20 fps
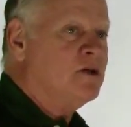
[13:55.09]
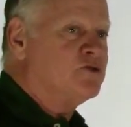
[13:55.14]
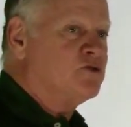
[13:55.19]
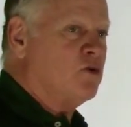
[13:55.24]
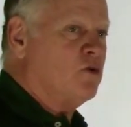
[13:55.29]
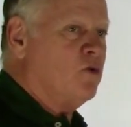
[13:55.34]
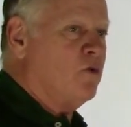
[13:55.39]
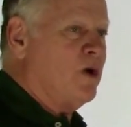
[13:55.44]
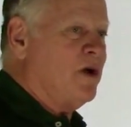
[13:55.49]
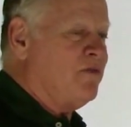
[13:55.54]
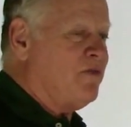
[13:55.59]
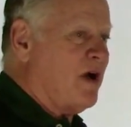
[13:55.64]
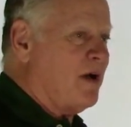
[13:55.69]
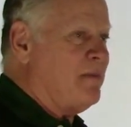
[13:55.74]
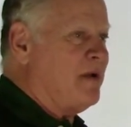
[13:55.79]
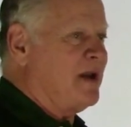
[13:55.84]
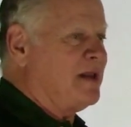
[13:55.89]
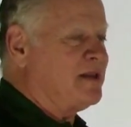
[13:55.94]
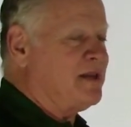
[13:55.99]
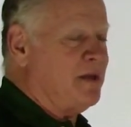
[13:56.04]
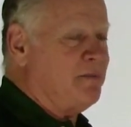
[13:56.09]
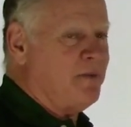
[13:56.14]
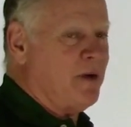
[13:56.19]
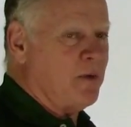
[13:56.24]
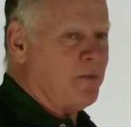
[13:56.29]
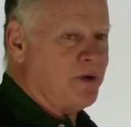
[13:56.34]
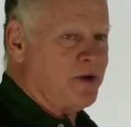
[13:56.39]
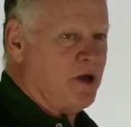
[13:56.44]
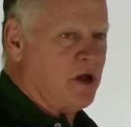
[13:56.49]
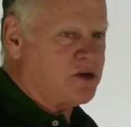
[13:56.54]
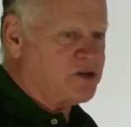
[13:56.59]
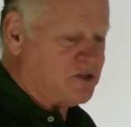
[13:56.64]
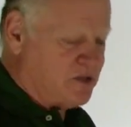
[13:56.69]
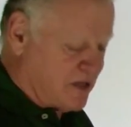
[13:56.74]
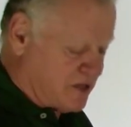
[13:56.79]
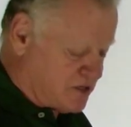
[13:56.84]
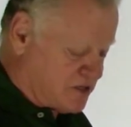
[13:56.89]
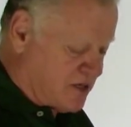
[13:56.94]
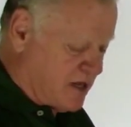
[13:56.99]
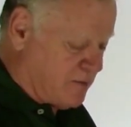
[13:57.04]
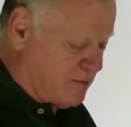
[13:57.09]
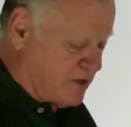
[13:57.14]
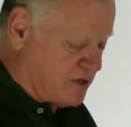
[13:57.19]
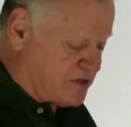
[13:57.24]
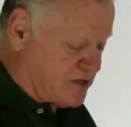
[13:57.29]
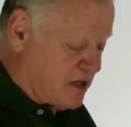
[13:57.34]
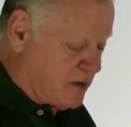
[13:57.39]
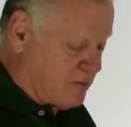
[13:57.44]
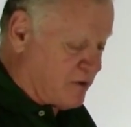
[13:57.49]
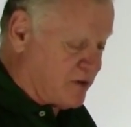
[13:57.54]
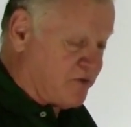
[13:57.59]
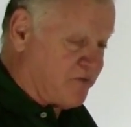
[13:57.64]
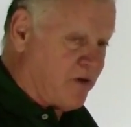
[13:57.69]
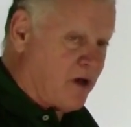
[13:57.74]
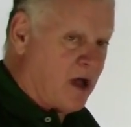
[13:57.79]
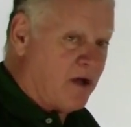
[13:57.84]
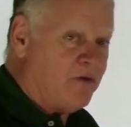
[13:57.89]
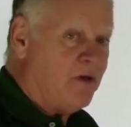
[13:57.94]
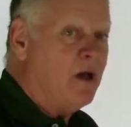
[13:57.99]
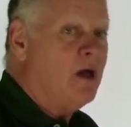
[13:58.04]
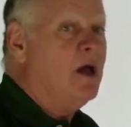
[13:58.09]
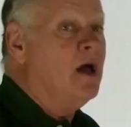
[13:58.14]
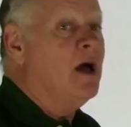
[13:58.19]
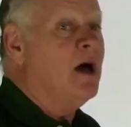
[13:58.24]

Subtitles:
So if I made a 10-pound reduction, that's 10 plus 10 plus 5.